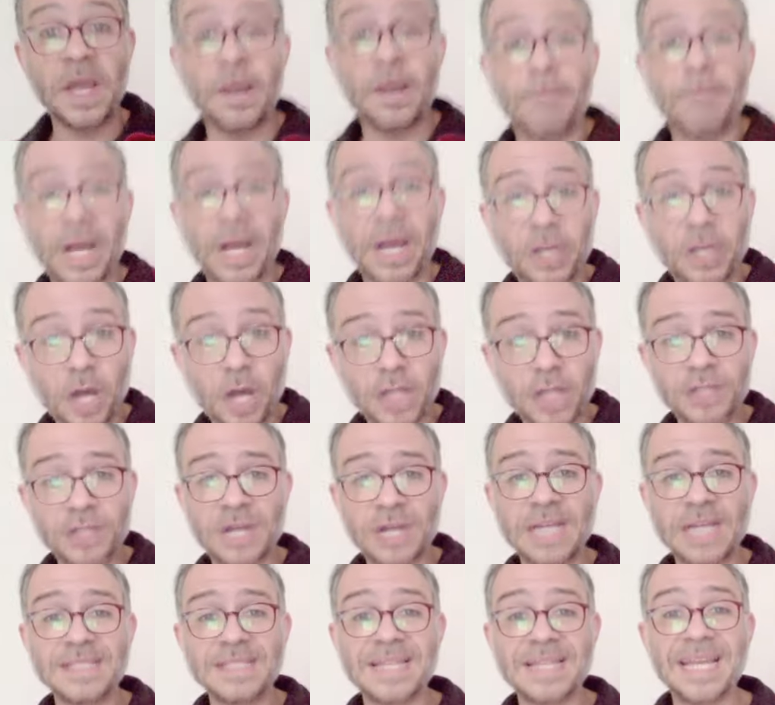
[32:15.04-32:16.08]
By
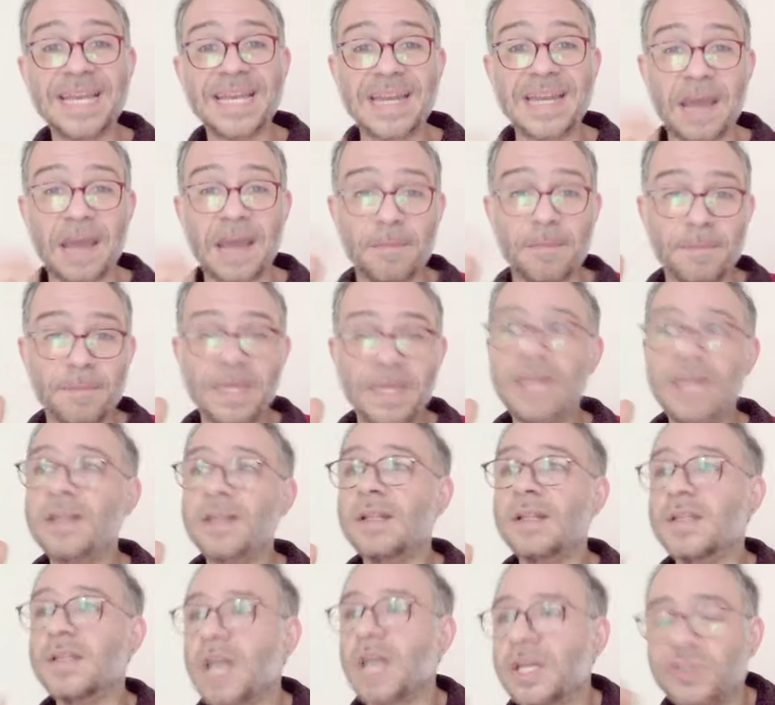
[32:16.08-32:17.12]
contrast, in an
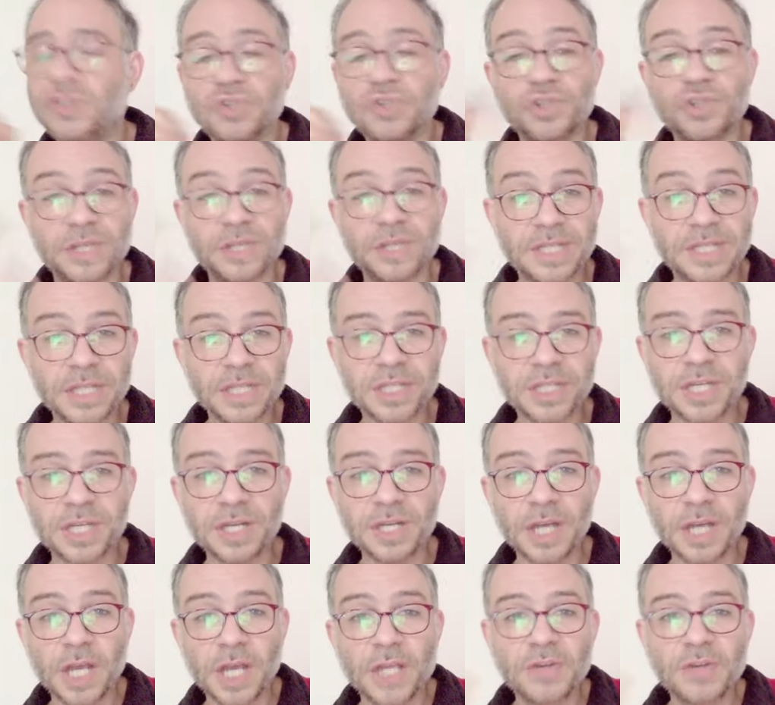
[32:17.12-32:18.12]
appeal to tradition,